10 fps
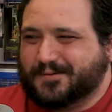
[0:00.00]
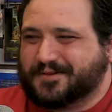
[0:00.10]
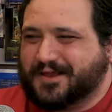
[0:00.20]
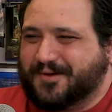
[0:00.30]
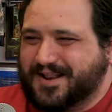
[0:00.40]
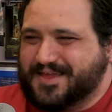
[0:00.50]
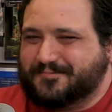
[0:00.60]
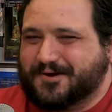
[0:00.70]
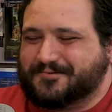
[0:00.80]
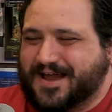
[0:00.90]
People are like, why did they
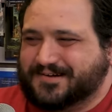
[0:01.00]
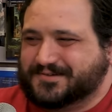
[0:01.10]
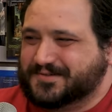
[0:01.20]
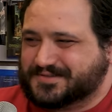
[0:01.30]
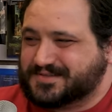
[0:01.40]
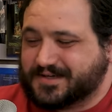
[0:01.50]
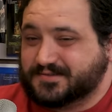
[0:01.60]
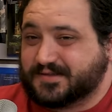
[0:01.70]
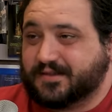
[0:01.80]
get Brett Ratner to do this? It's like because